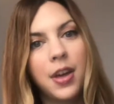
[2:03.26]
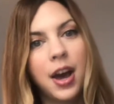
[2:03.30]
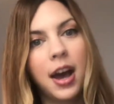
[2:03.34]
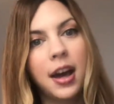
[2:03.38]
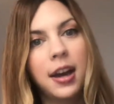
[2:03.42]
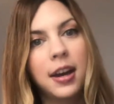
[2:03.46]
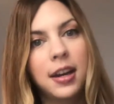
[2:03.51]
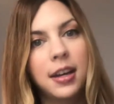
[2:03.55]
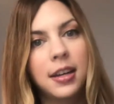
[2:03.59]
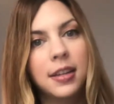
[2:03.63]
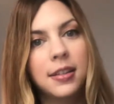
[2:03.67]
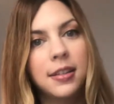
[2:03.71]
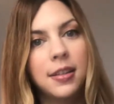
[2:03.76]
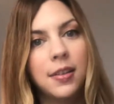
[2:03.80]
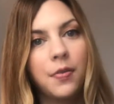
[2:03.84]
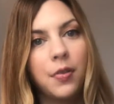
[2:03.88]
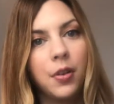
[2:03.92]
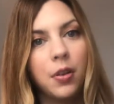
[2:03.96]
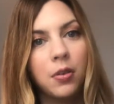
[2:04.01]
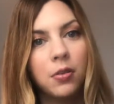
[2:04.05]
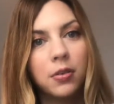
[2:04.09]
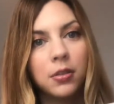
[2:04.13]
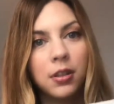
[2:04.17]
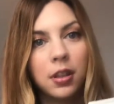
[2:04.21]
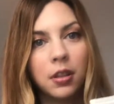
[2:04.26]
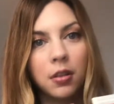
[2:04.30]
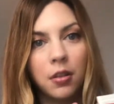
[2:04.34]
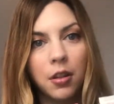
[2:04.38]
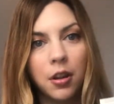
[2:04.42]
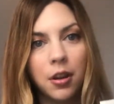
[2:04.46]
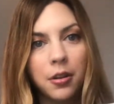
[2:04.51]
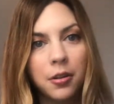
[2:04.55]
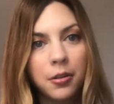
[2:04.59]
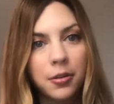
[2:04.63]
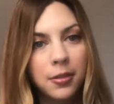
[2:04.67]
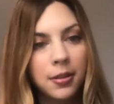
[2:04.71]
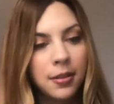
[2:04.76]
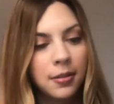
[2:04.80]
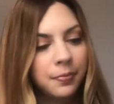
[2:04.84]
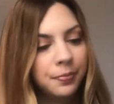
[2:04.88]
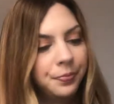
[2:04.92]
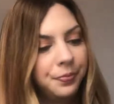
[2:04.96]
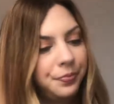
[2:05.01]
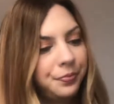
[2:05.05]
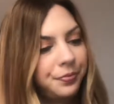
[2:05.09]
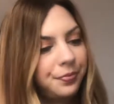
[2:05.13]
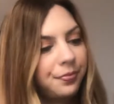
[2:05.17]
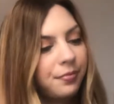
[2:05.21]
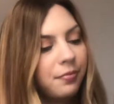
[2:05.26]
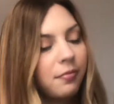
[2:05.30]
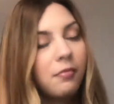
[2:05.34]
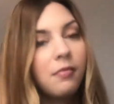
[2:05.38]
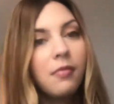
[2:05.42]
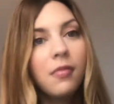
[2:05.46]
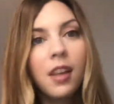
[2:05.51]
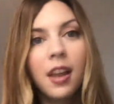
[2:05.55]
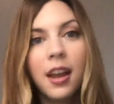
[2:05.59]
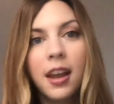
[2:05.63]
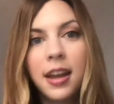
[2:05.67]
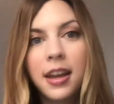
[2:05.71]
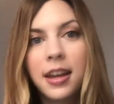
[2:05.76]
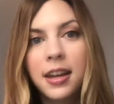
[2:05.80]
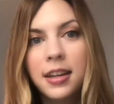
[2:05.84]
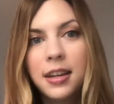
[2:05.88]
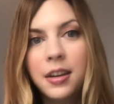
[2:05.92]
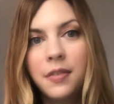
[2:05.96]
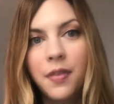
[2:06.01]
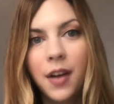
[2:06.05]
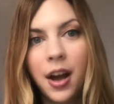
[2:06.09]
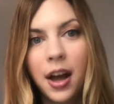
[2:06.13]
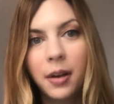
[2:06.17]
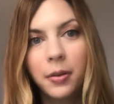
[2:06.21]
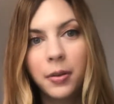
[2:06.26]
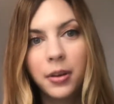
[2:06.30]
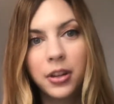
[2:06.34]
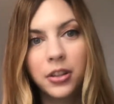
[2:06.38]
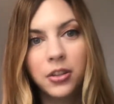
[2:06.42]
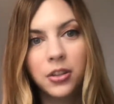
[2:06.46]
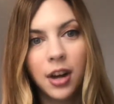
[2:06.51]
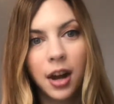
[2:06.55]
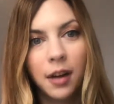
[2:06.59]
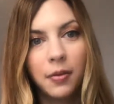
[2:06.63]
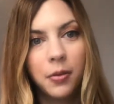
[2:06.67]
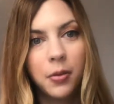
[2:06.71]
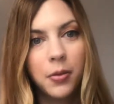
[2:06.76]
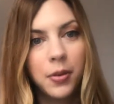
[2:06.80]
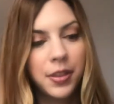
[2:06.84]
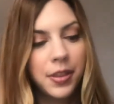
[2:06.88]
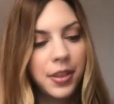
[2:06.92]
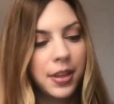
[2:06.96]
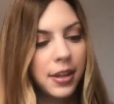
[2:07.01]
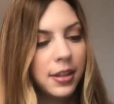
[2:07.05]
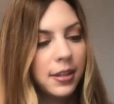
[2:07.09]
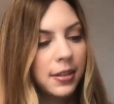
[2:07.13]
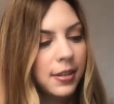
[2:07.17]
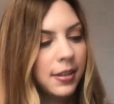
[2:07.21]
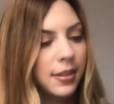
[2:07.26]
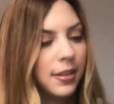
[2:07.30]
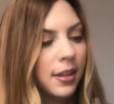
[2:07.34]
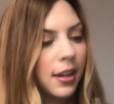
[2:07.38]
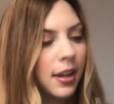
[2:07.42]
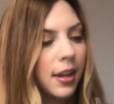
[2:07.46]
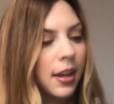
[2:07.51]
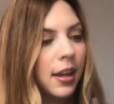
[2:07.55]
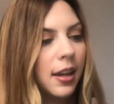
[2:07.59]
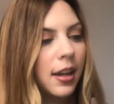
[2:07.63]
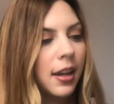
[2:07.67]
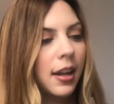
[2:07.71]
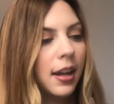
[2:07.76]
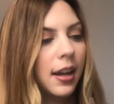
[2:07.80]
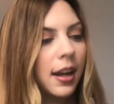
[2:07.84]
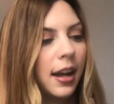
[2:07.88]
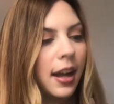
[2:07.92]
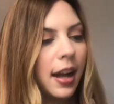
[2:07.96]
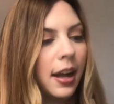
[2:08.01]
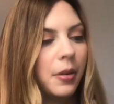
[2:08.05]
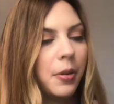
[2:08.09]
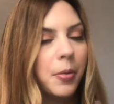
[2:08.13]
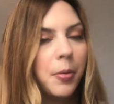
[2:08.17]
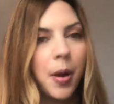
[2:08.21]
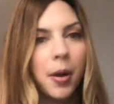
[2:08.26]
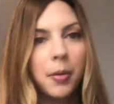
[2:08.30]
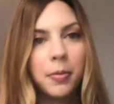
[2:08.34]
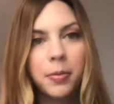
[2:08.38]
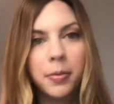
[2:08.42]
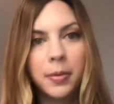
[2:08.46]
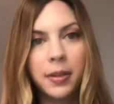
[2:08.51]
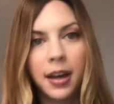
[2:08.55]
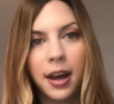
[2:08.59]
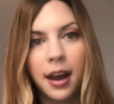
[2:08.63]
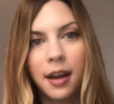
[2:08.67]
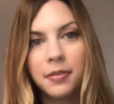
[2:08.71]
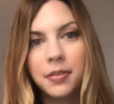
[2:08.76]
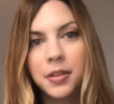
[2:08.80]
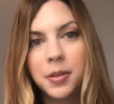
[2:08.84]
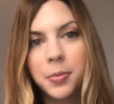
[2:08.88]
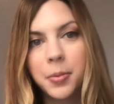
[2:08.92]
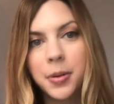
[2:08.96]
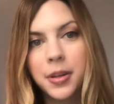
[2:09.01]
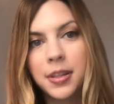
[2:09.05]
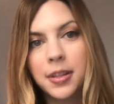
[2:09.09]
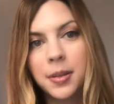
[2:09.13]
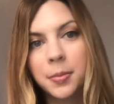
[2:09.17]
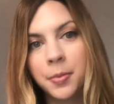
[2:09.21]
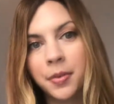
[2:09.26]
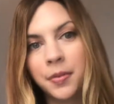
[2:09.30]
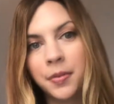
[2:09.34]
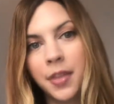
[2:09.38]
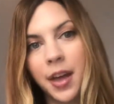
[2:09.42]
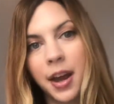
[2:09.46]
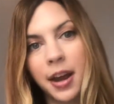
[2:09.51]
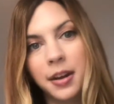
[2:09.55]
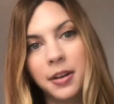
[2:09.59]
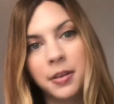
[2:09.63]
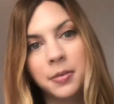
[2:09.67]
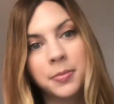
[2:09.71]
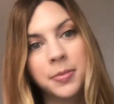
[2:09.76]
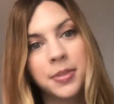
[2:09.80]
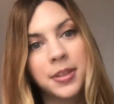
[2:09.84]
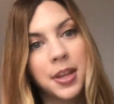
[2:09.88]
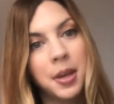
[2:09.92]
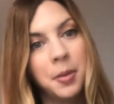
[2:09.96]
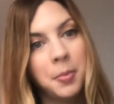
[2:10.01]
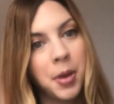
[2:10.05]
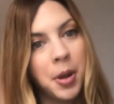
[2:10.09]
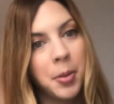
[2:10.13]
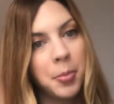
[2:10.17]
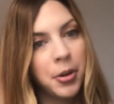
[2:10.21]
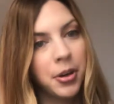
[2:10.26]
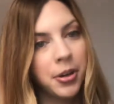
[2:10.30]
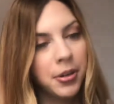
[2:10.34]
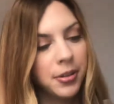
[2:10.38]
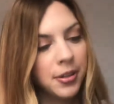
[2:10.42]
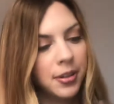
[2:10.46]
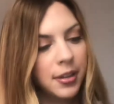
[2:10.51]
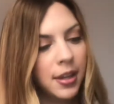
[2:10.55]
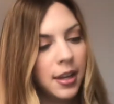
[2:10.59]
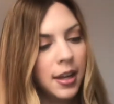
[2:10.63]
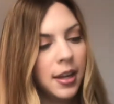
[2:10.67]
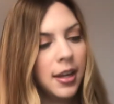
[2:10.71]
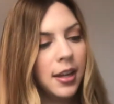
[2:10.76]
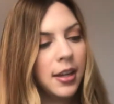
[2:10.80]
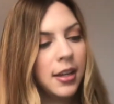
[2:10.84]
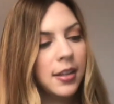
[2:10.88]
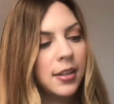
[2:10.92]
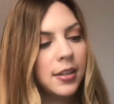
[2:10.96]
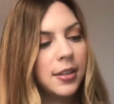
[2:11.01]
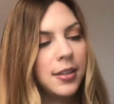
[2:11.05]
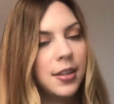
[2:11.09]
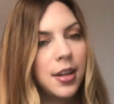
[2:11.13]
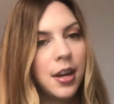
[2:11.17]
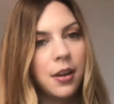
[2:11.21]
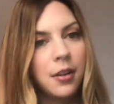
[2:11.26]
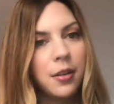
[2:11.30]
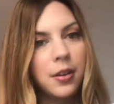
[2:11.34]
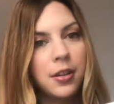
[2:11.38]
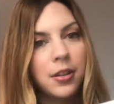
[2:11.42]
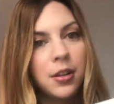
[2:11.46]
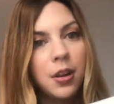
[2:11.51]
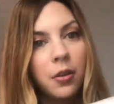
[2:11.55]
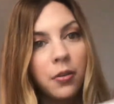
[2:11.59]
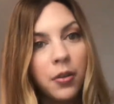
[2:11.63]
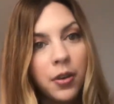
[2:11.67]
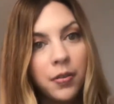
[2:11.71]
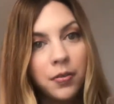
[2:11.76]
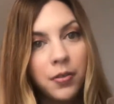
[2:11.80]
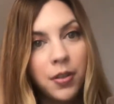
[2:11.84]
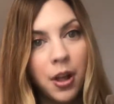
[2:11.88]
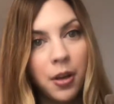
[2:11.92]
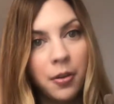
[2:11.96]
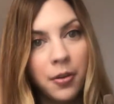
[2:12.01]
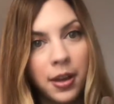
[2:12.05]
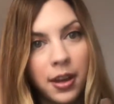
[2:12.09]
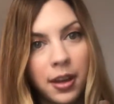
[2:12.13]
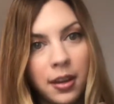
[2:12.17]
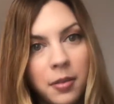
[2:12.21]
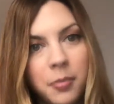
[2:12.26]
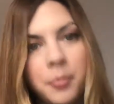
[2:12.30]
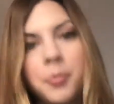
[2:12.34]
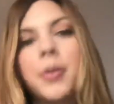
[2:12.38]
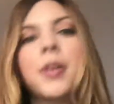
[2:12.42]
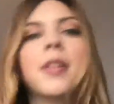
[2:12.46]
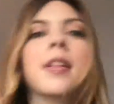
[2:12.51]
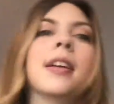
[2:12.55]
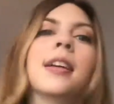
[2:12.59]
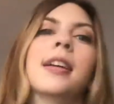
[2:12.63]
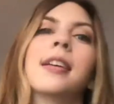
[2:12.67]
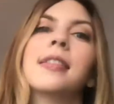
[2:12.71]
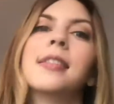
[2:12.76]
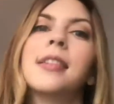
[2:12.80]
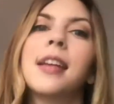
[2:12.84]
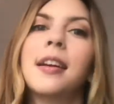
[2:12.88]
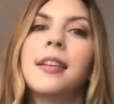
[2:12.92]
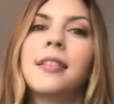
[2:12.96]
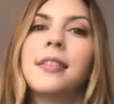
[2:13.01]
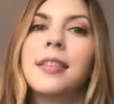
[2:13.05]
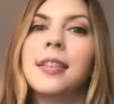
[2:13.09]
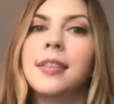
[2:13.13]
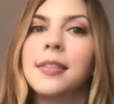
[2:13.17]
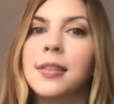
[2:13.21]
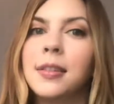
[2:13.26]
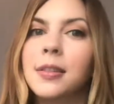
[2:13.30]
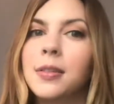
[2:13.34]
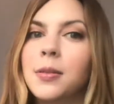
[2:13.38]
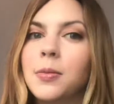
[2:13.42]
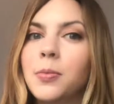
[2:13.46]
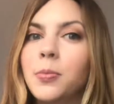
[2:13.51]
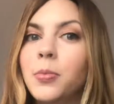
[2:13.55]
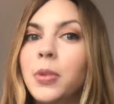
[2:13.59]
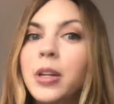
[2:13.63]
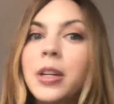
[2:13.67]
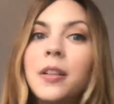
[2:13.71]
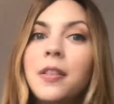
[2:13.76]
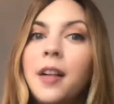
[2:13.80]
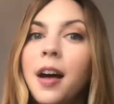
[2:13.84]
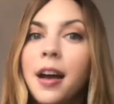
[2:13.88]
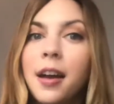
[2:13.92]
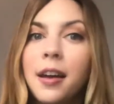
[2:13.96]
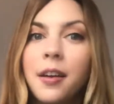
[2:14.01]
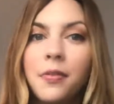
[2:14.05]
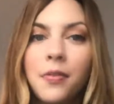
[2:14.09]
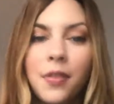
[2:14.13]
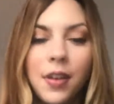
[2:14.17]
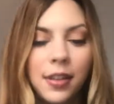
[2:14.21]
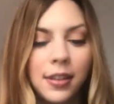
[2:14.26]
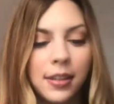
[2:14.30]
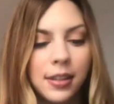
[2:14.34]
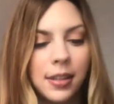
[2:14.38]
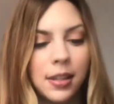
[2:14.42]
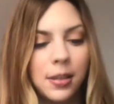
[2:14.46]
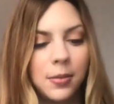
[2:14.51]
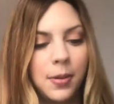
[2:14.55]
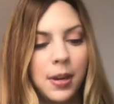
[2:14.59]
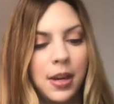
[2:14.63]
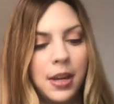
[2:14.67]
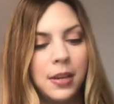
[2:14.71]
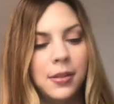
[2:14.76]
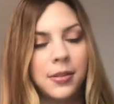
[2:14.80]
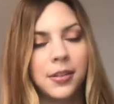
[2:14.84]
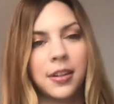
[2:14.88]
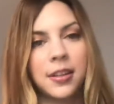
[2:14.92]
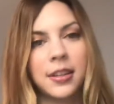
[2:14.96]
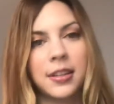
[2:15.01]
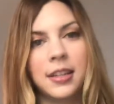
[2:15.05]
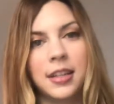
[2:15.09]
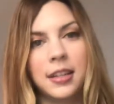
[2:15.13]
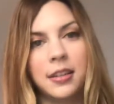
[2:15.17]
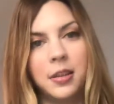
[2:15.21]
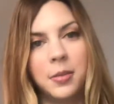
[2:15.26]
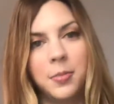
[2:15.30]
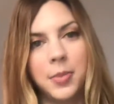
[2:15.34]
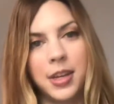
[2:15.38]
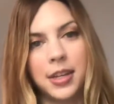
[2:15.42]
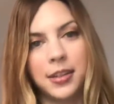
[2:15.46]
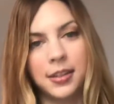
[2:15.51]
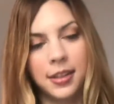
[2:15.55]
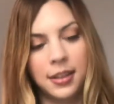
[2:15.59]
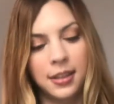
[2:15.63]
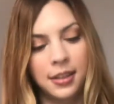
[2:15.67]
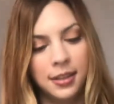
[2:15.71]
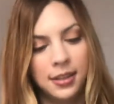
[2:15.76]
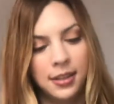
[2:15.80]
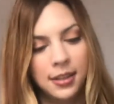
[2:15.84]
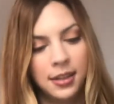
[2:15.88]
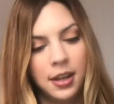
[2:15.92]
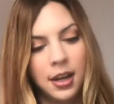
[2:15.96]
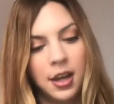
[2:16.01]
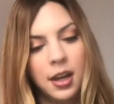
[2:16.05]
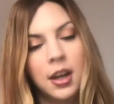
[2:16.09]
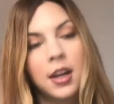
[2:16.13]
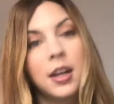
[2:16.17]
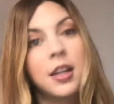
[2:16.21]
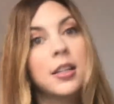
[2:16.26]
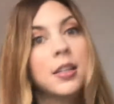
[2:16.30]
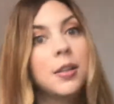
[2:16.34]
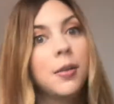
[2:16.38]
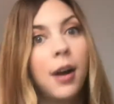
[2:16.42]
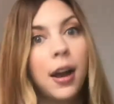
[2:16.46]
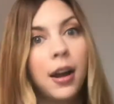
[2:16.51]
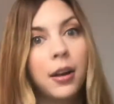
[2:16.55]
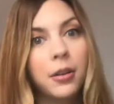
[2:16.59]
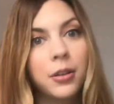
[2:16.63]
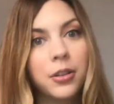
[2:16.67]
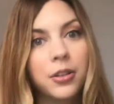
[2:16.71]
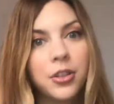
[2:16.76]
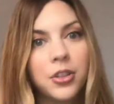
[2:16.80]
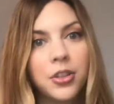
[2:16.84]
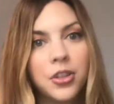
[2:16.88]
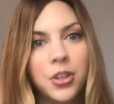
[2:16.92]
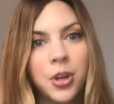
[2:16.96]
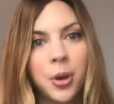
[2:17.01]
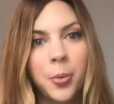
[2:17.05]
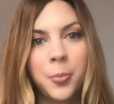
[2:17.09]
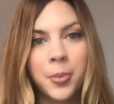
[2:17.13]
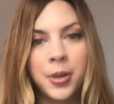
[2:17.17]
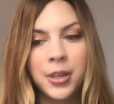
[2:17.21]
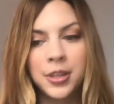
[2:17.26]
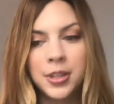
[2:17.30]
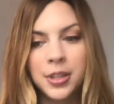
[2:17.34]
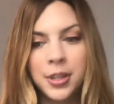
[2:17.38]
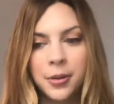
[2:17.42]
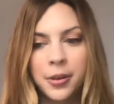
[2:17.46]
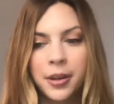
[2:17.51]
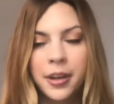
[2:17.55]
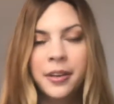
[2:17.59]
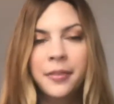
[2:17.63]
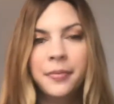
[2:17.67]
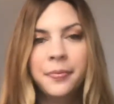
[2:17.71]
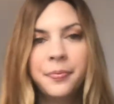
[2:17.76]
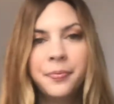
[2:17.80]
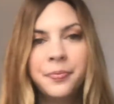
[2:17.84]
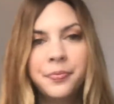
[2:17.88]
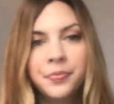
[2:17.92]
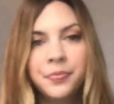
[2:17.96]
that it is difficult to close. And if I were to travel with this, I would probably have to put some of the items in my purse. So it's overflowing, but like I said, this is real life, and this is what I use on a daily basis. So I will just jump into it.